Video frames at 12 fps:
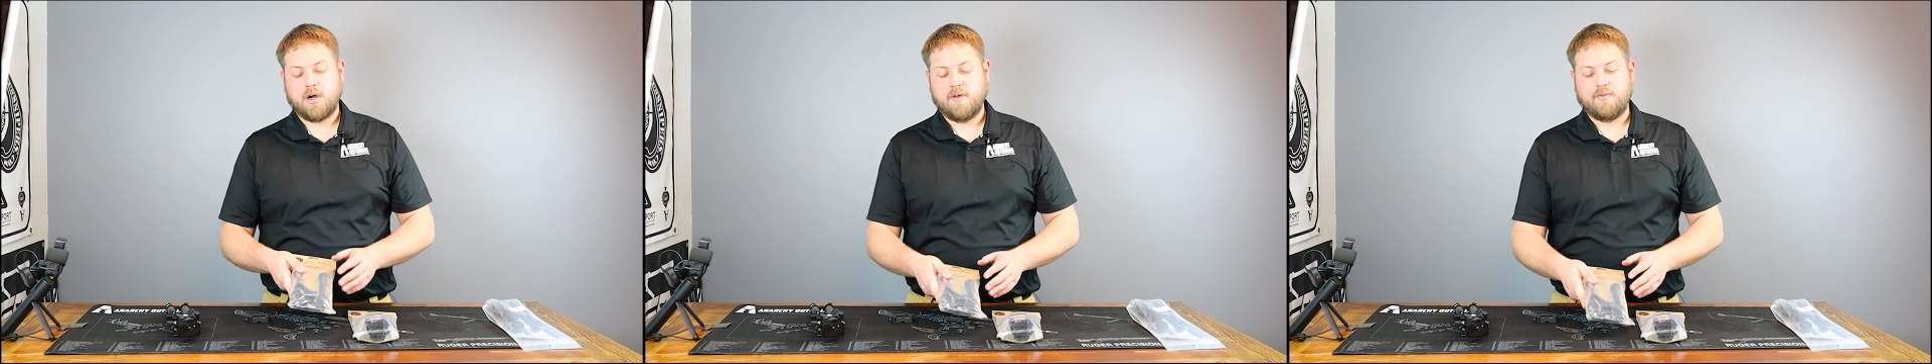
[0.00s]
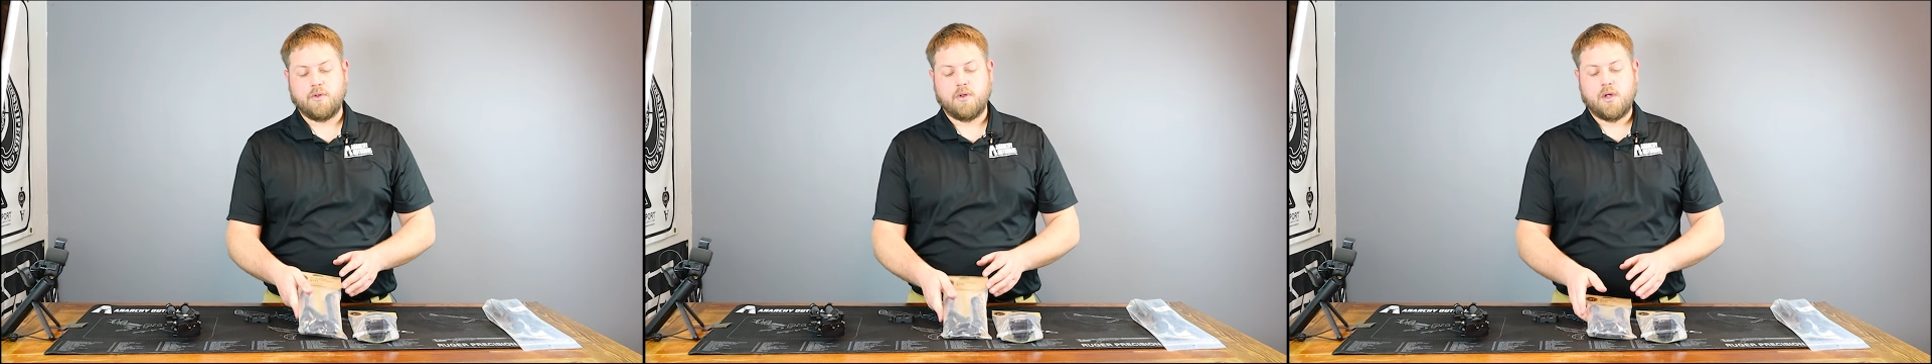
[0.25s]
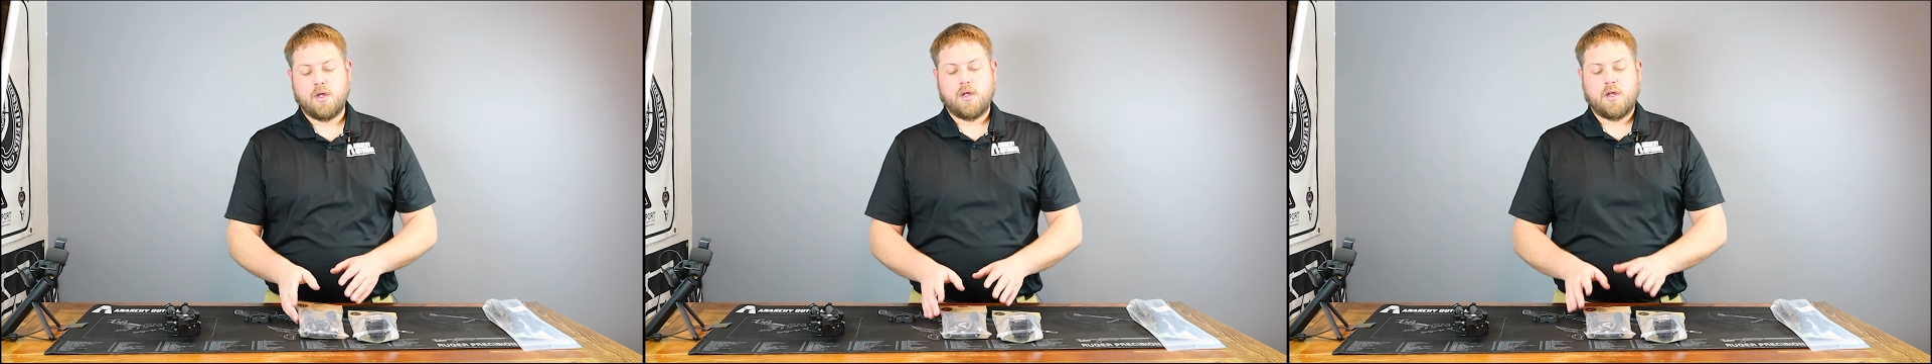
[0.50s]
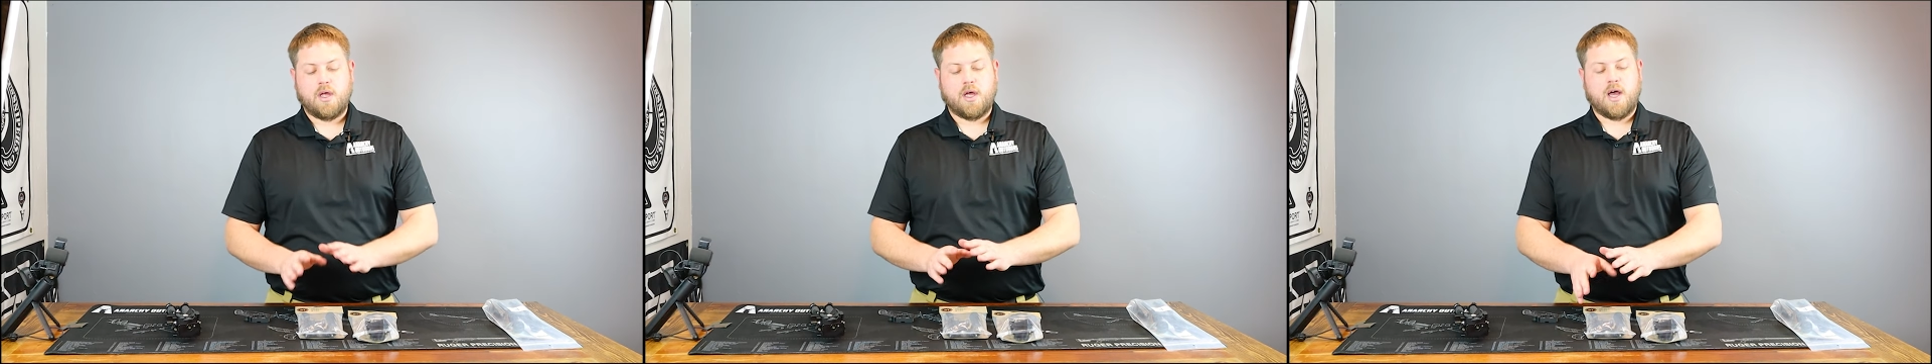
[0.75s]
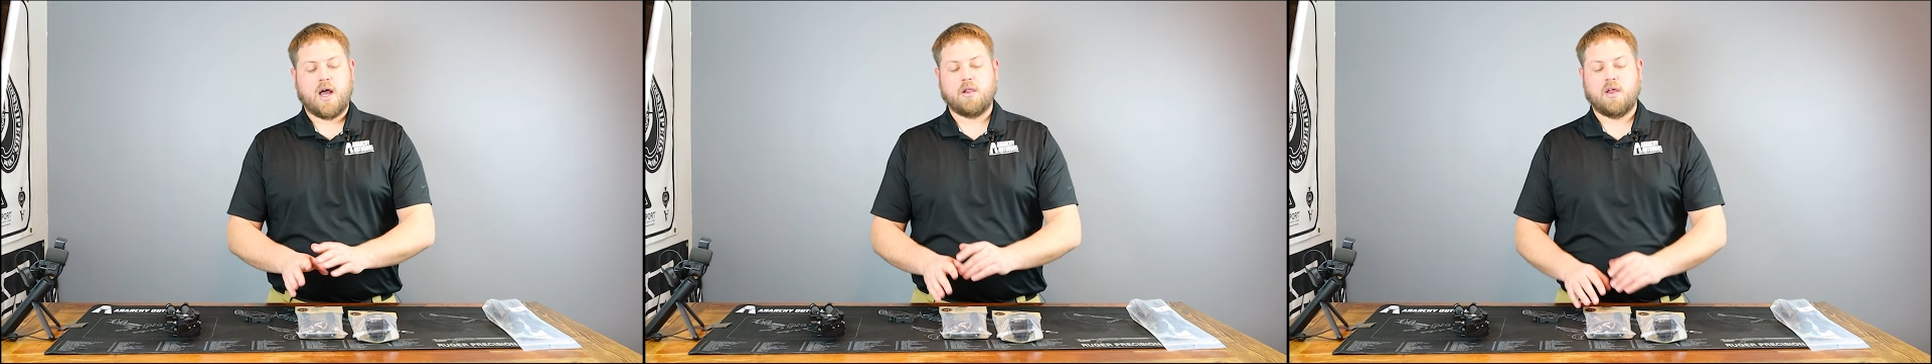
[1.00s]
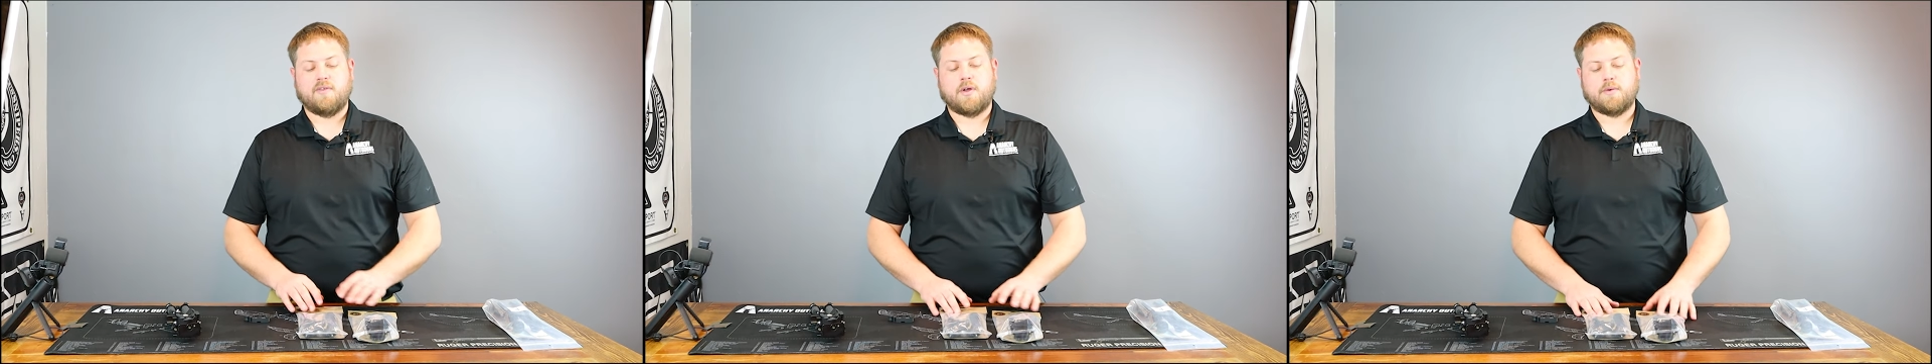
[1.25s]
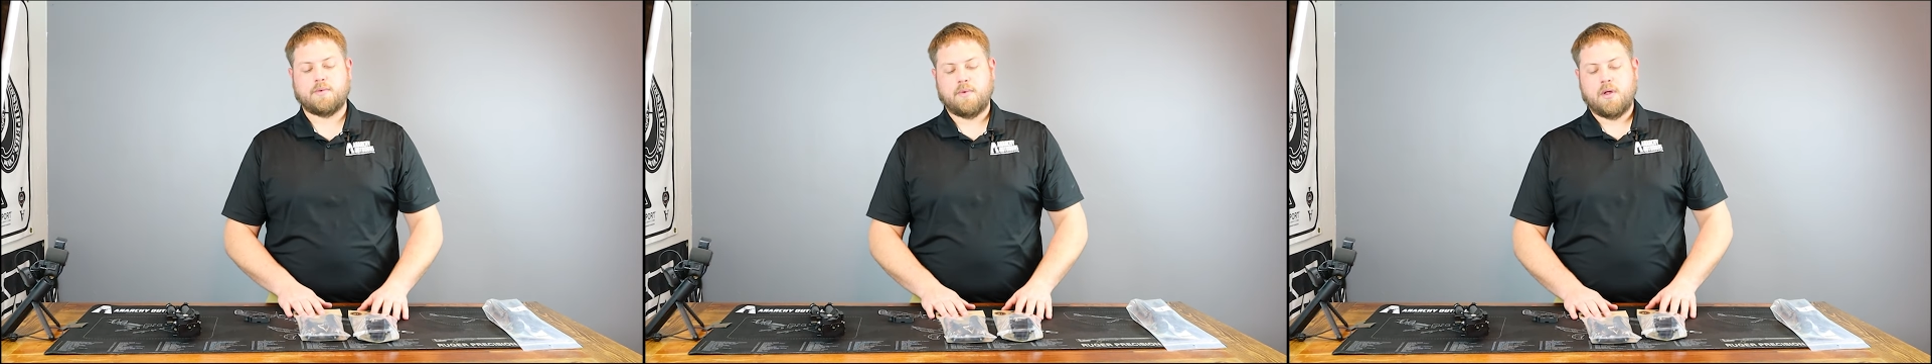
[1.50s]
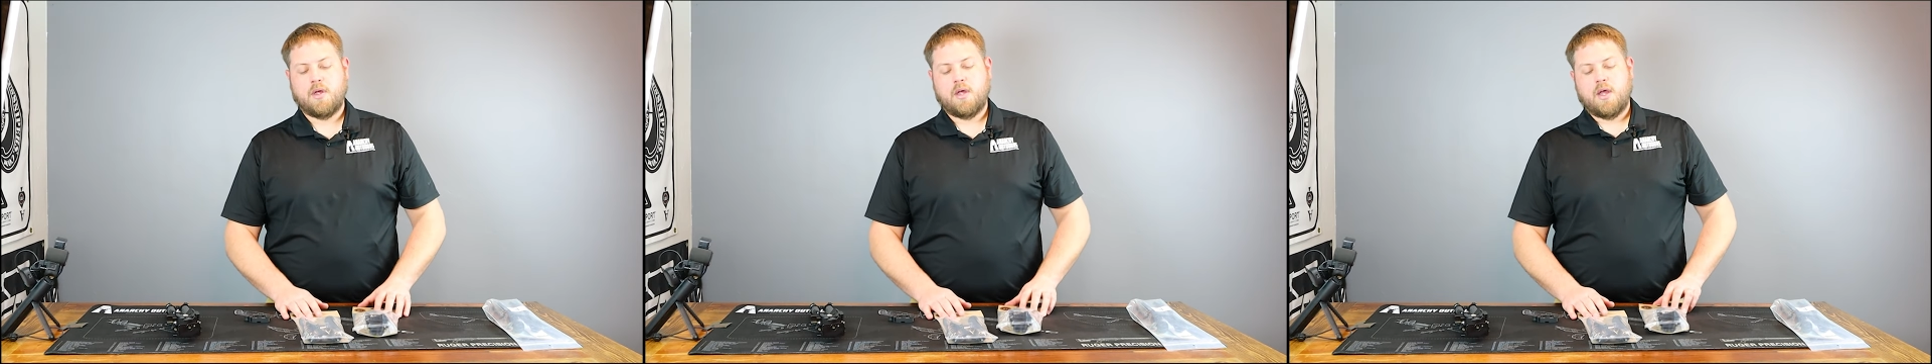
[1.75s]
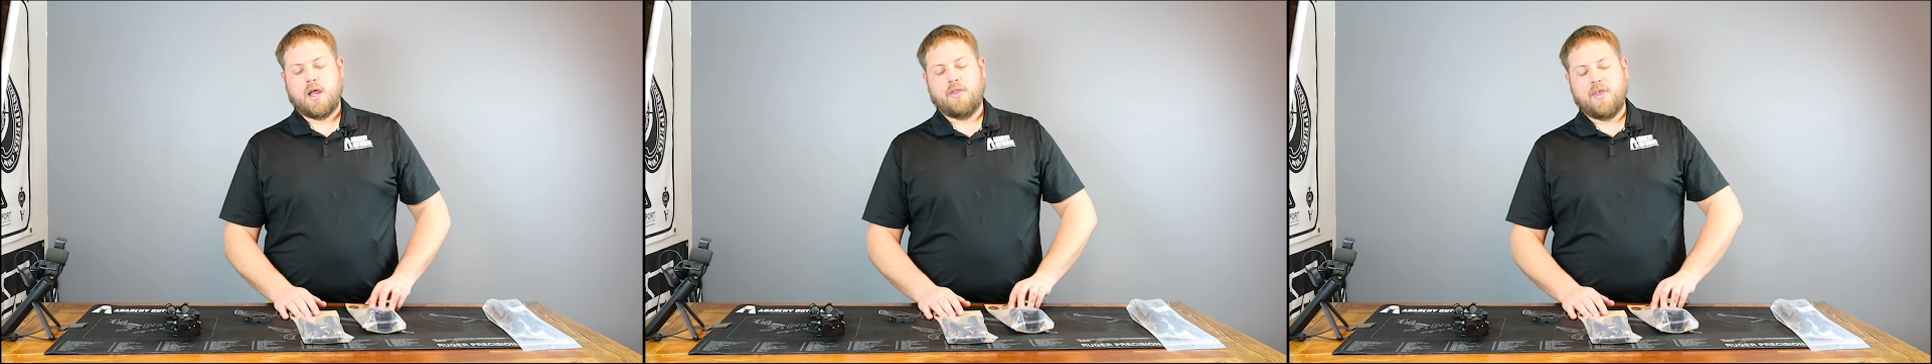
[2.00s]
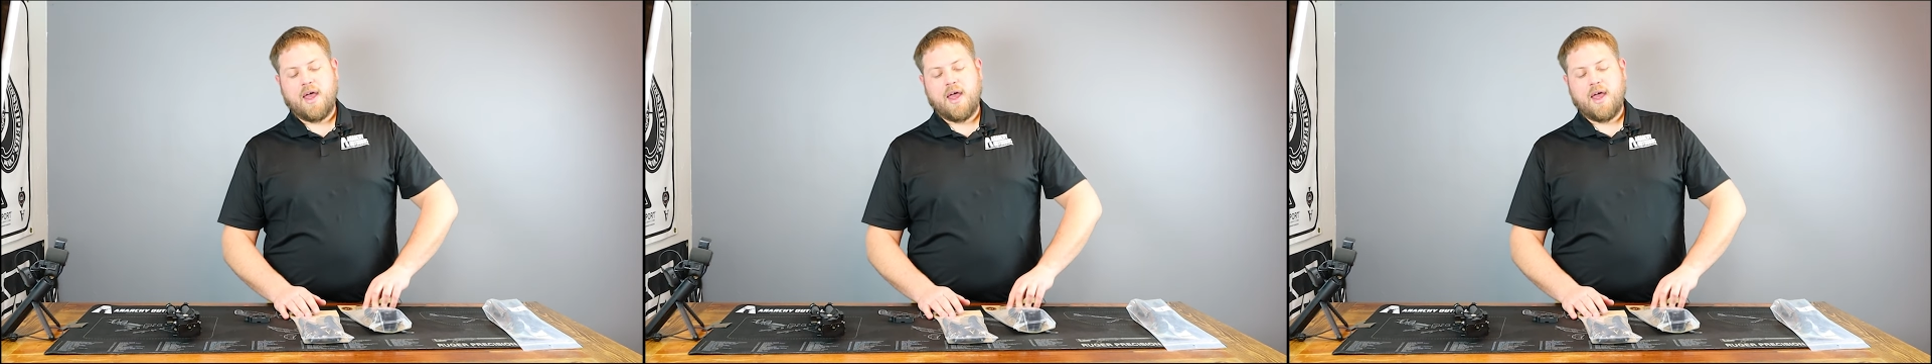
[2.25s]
rifle. I love it. And